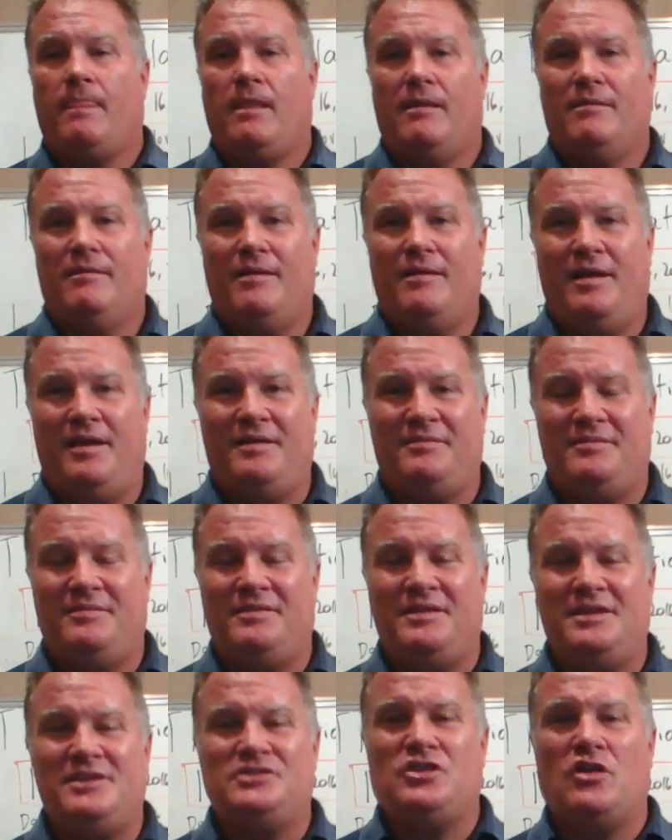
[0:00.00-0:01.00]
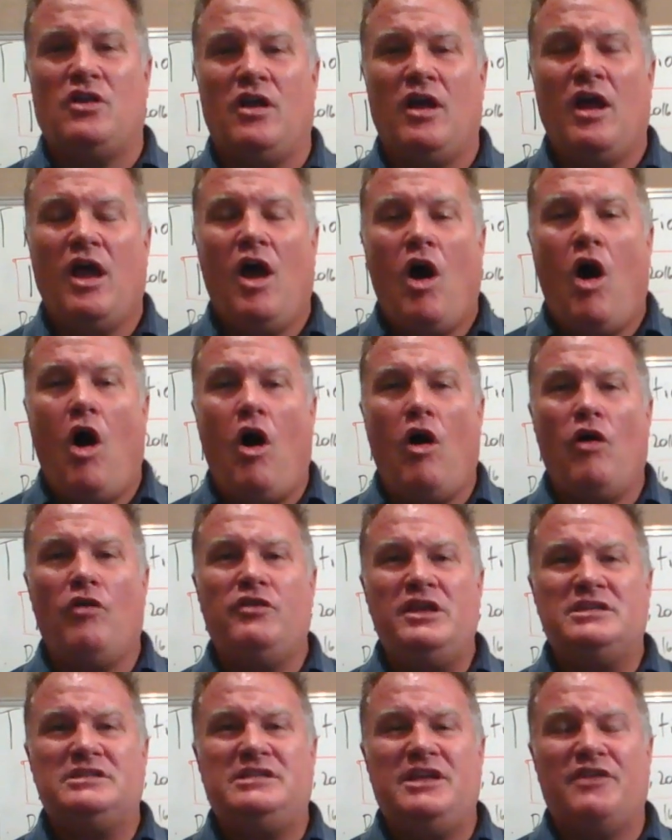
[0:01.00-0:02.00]
Okay, these are all
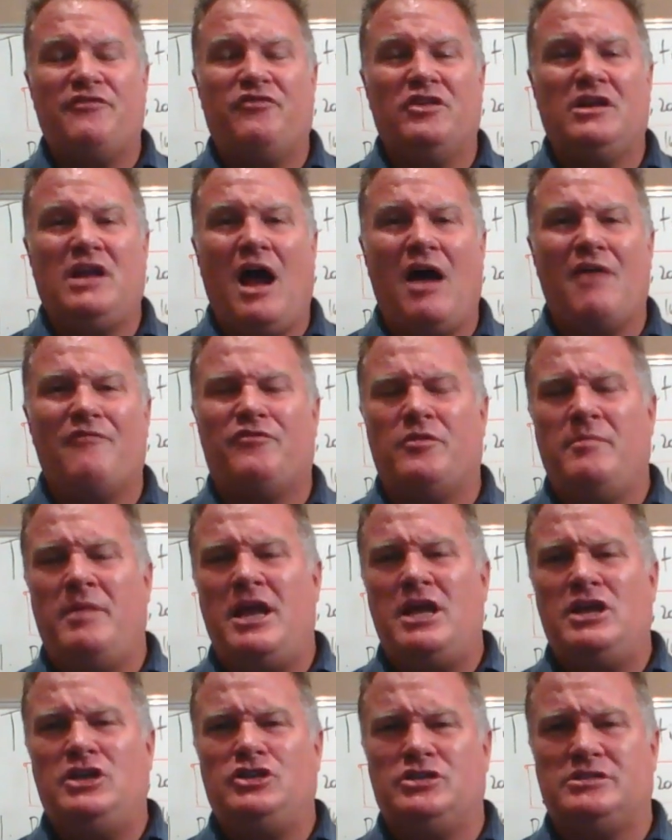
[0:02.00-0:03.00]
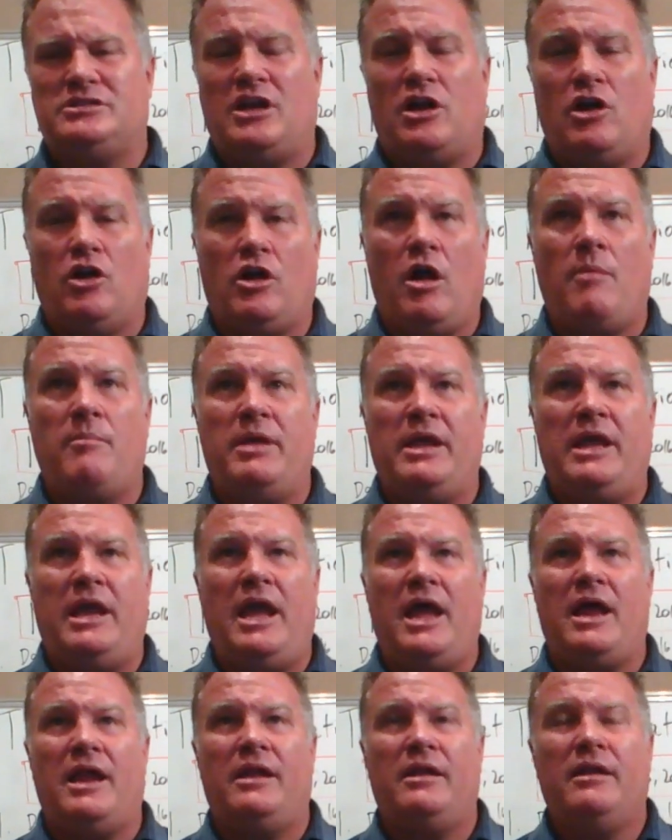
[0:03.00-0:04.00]
these different confirmations that are coming
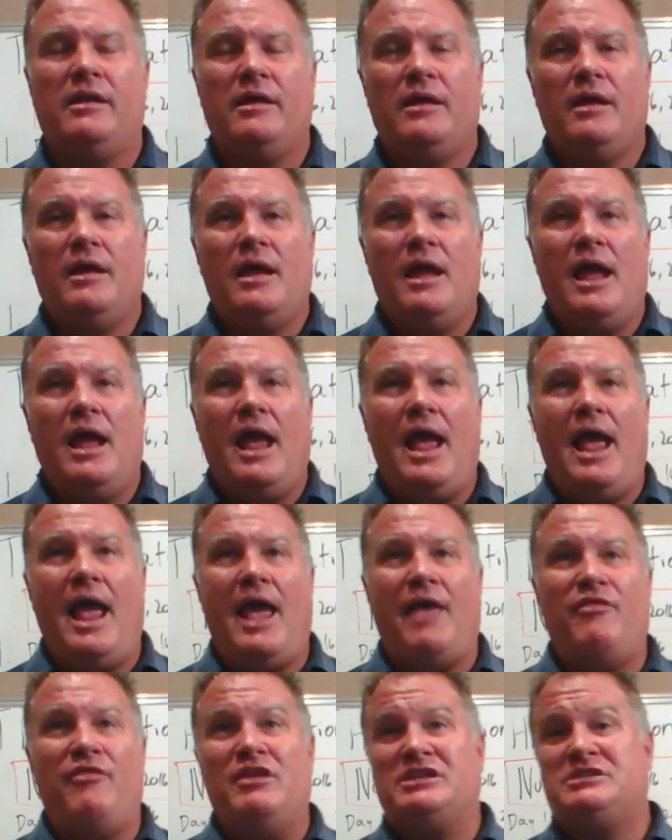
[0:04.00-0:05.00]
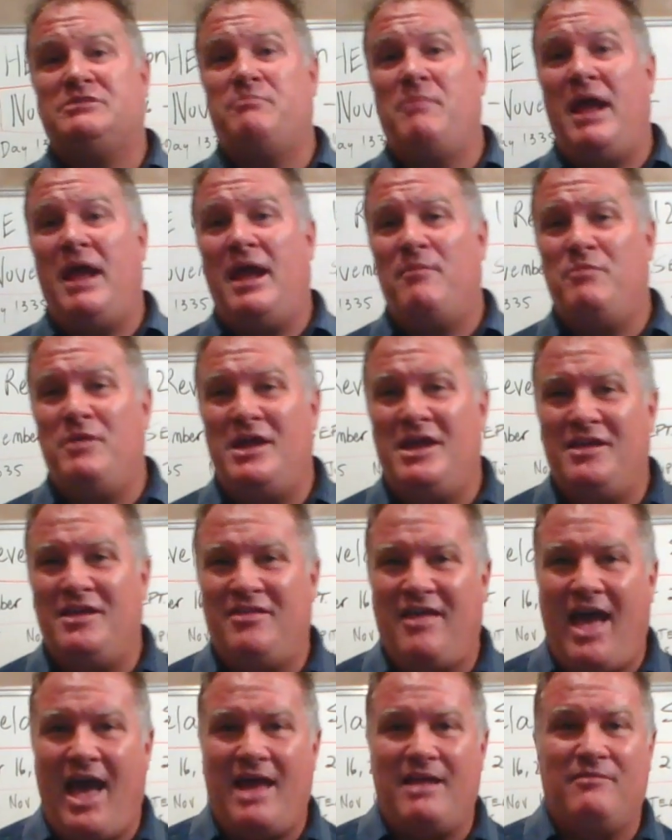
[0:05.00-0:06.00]
in, and this may be
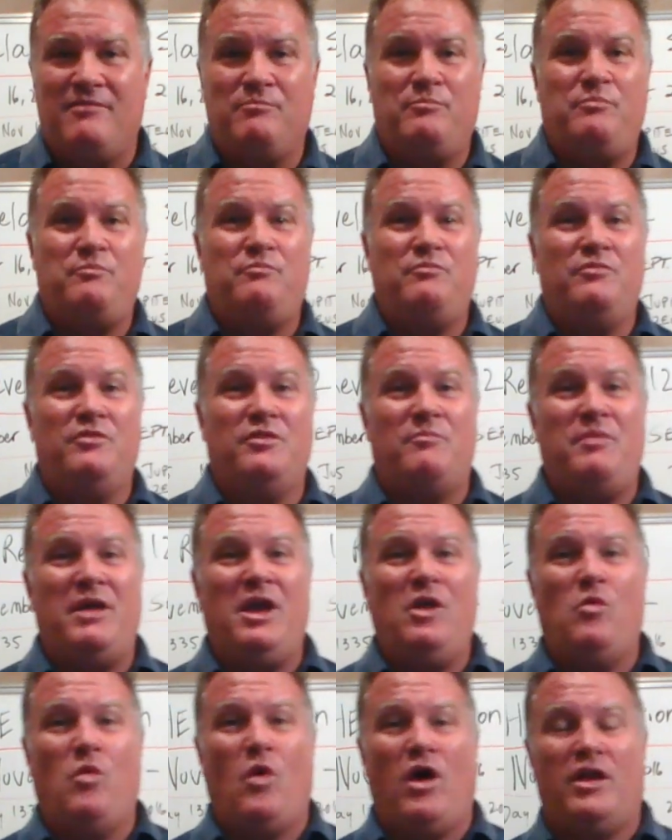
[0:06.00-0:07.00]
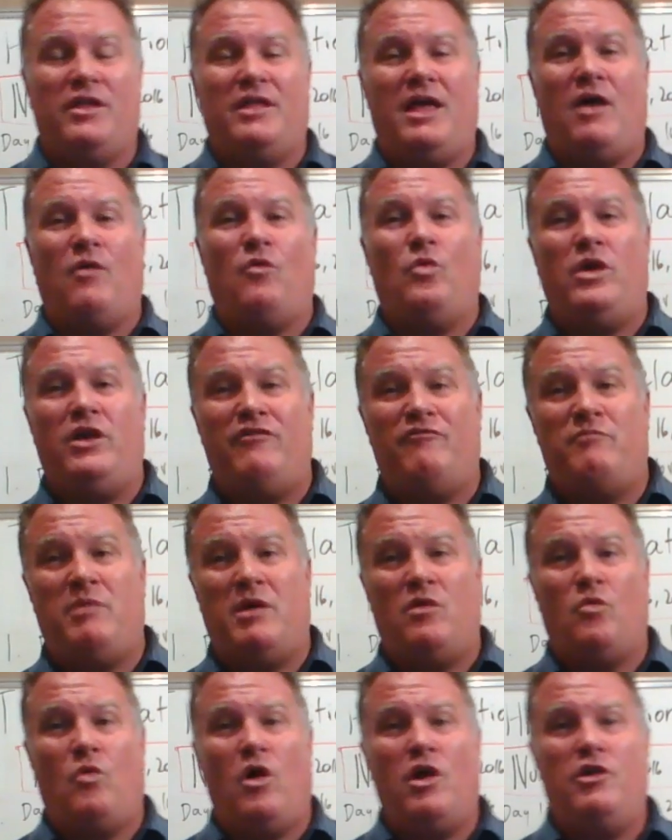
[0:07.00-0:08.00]
that the big one that we've
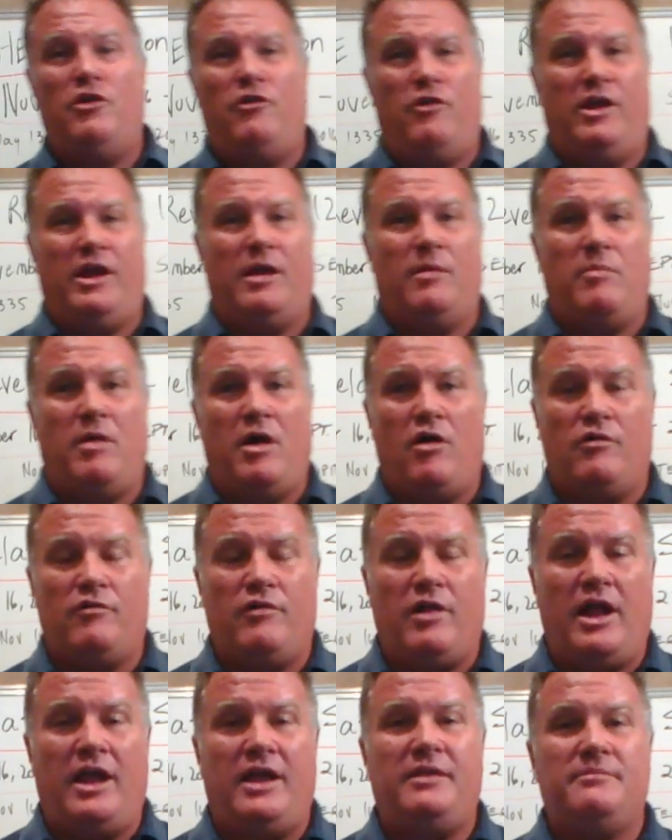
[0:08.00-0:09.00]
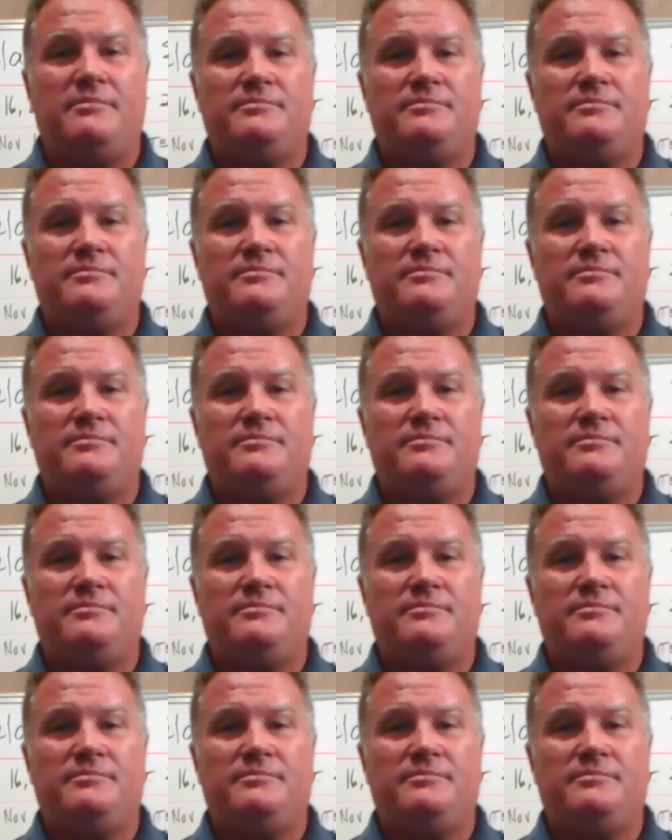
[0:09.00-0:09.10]
been wondering about, right?